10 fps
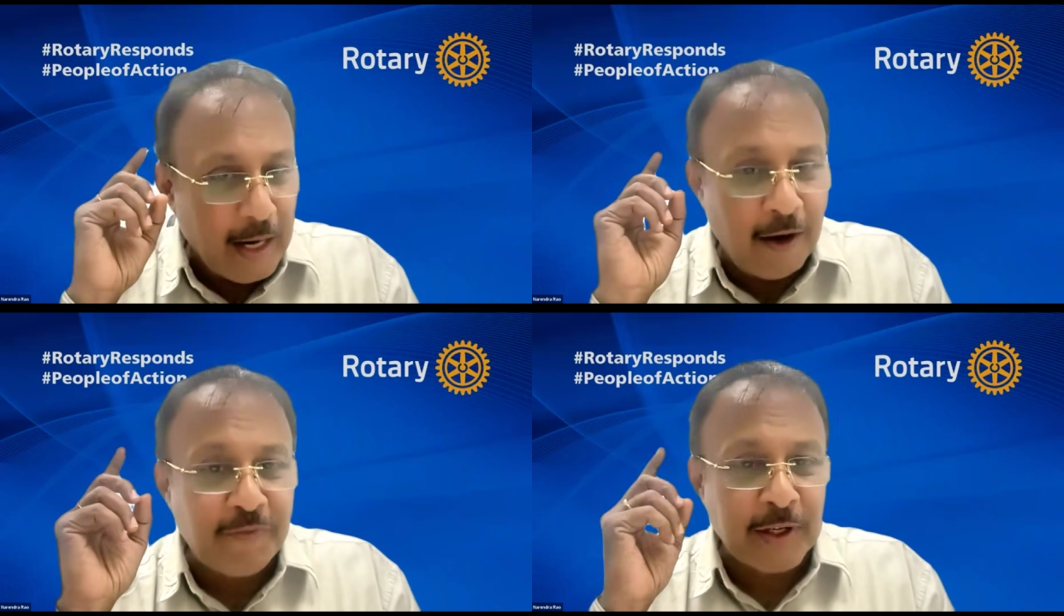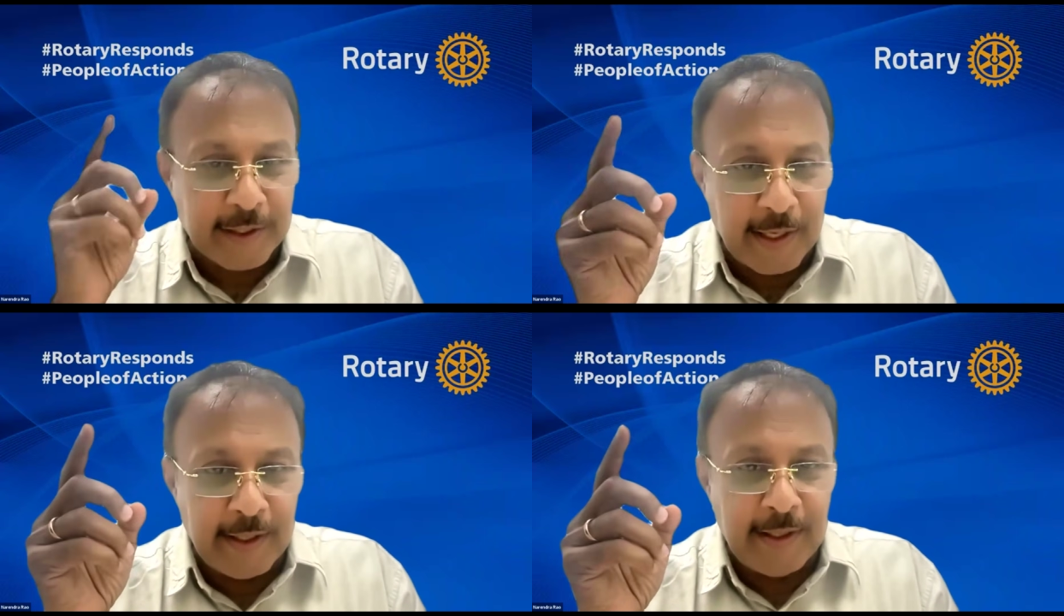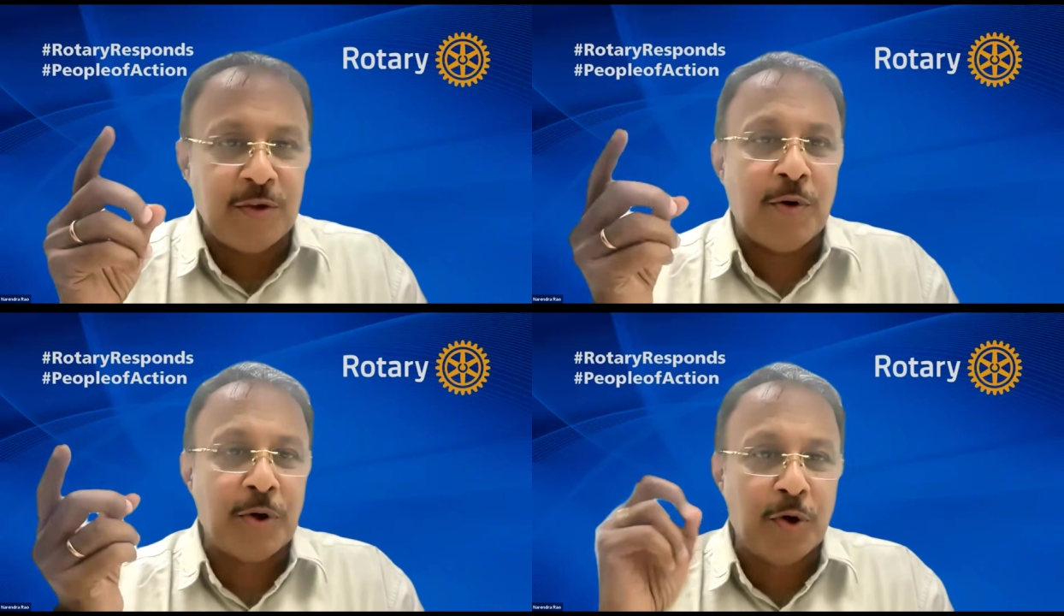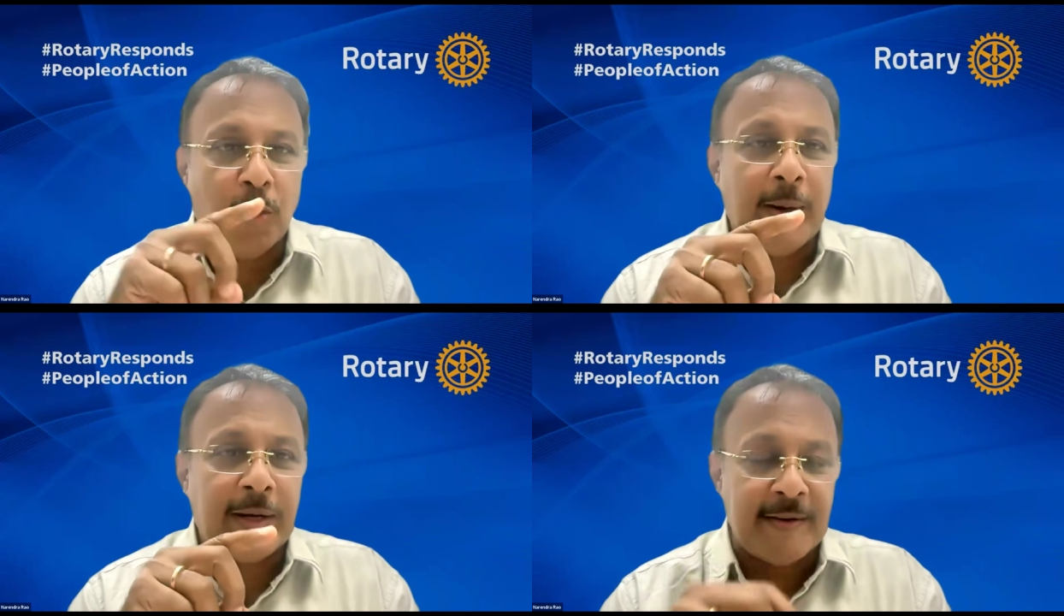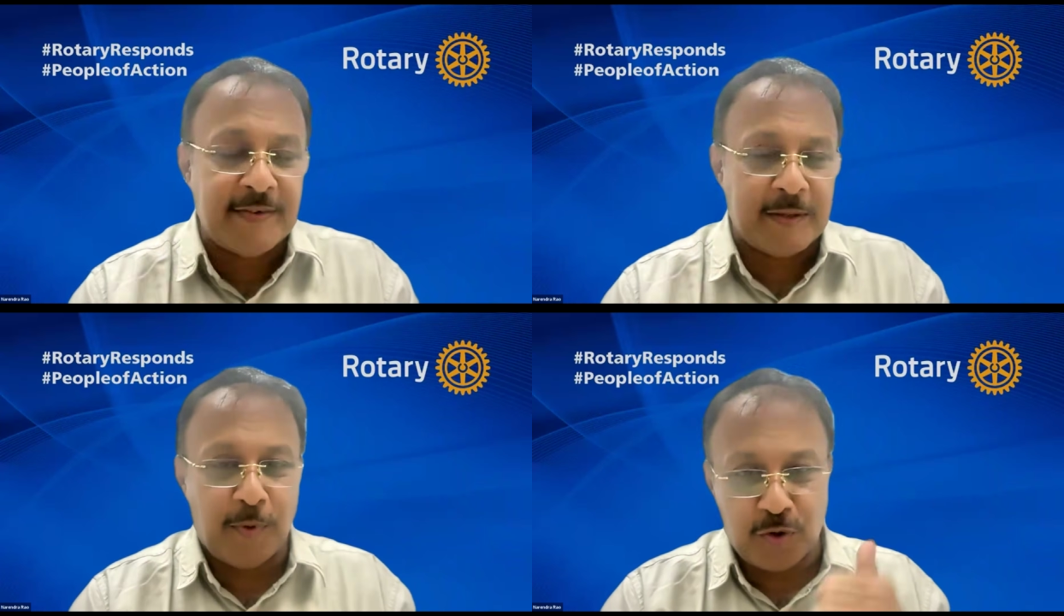after 10 years, you want to go back
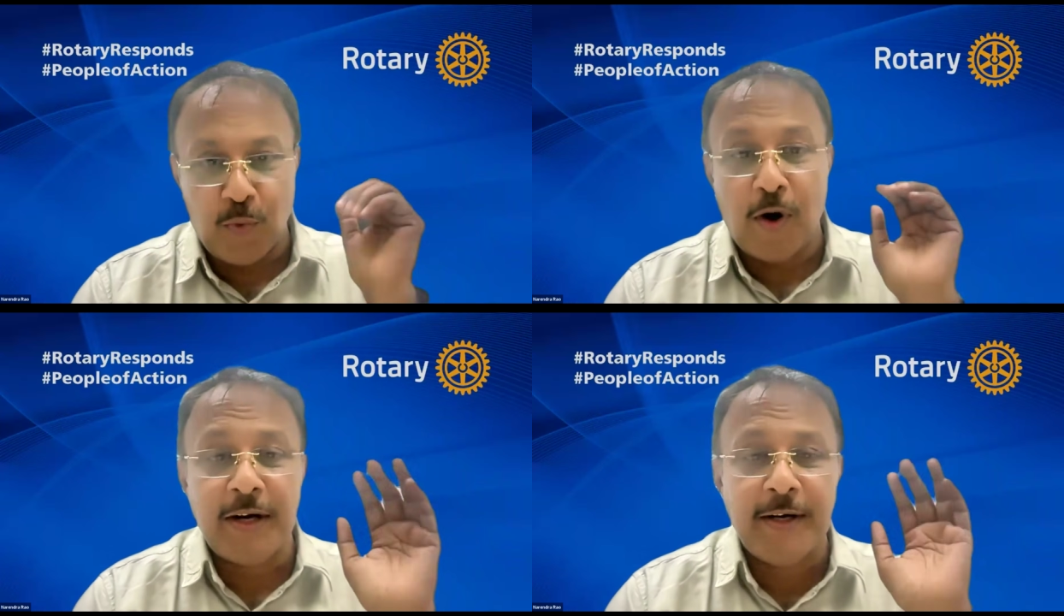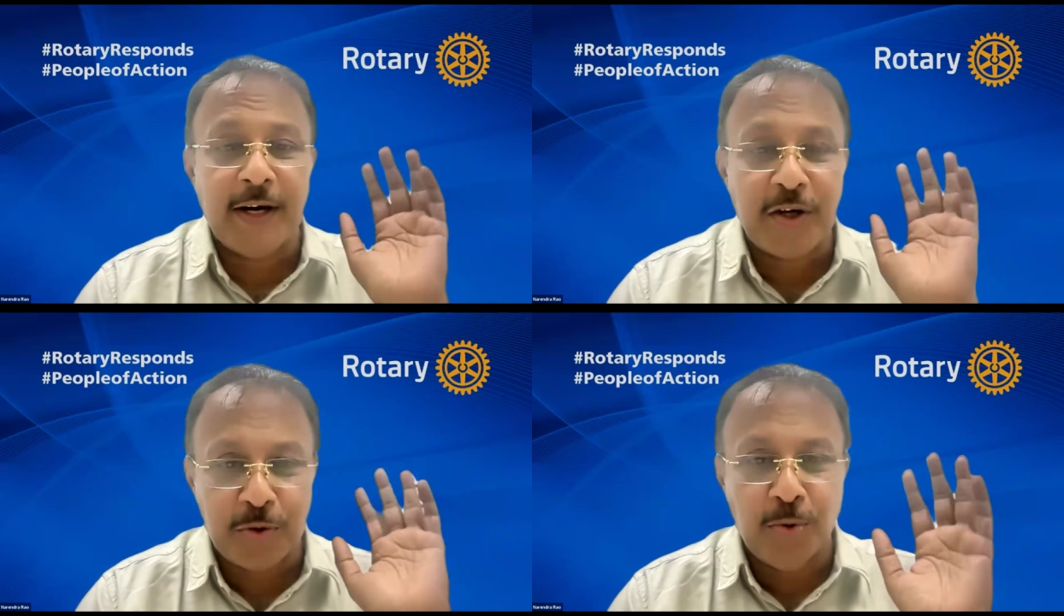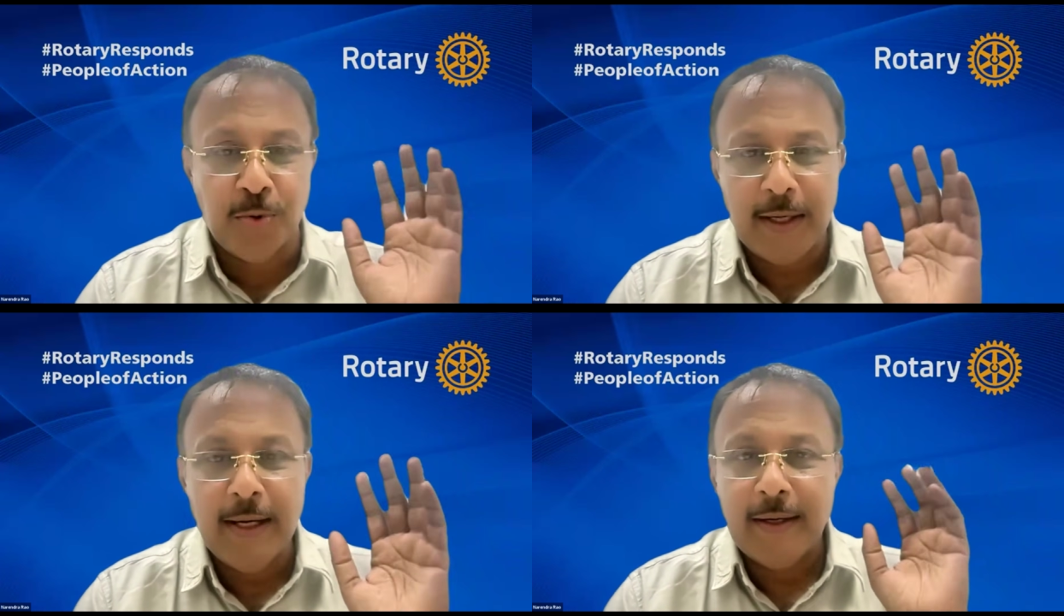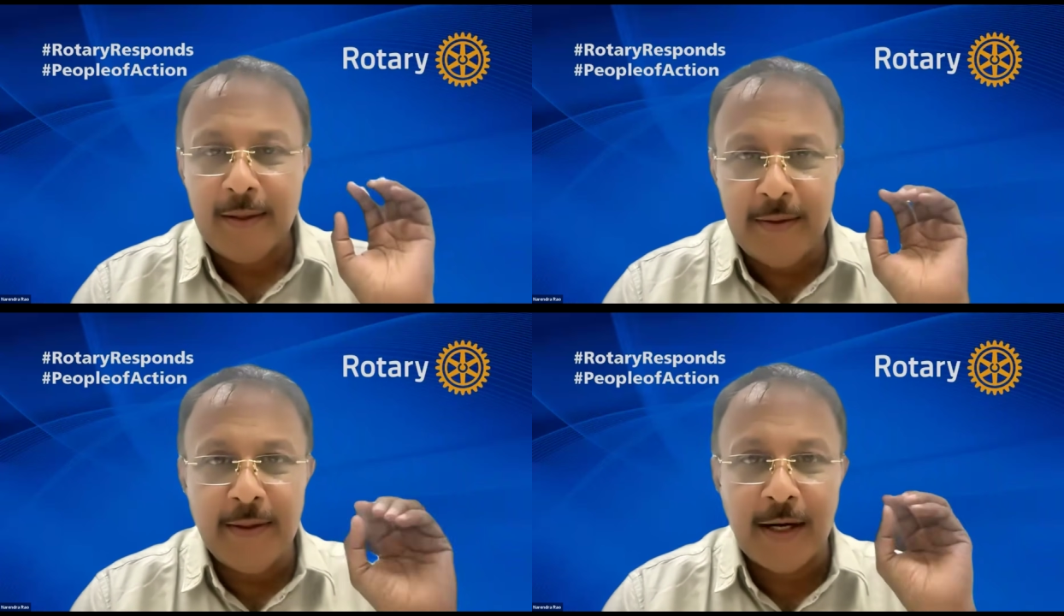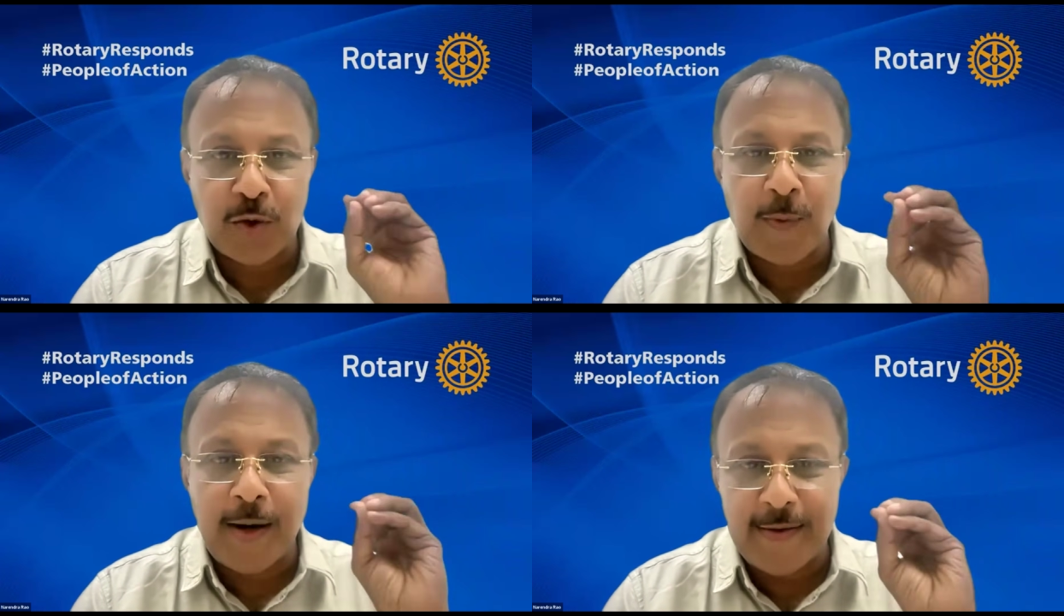and say, boss, what did I do in the
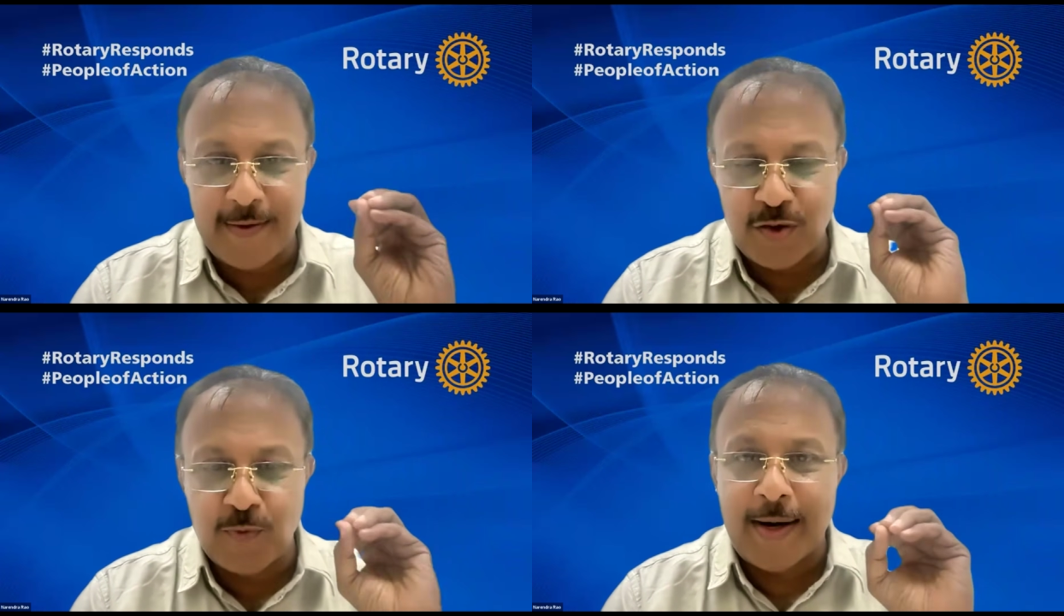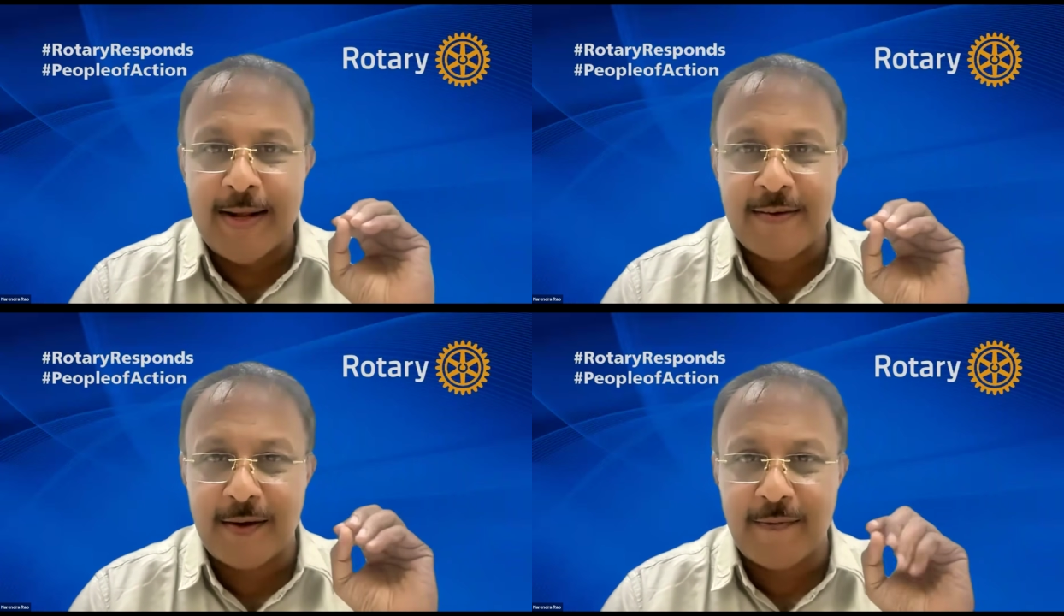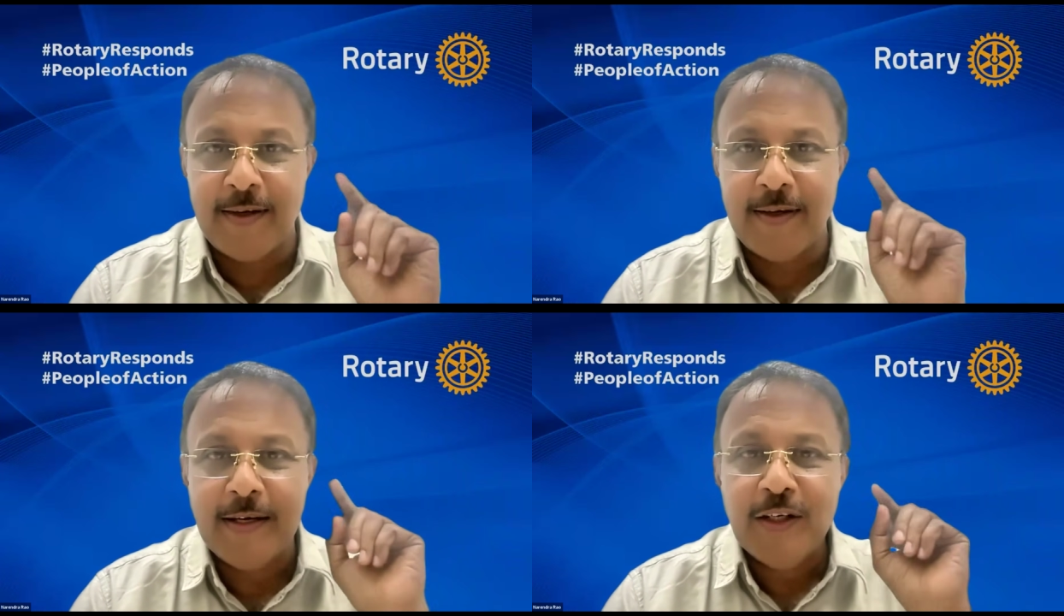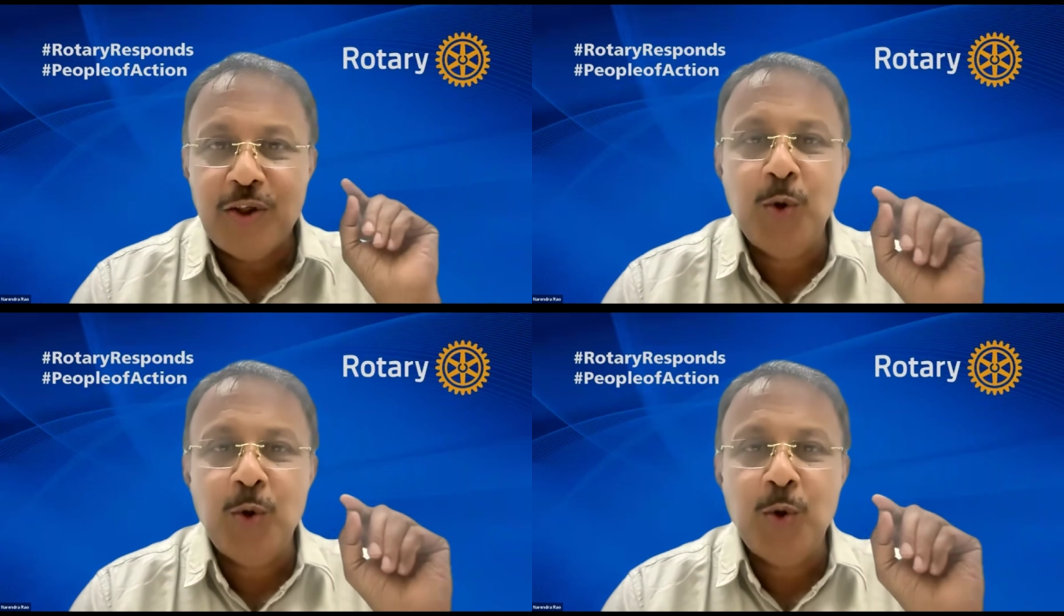year 26, 27?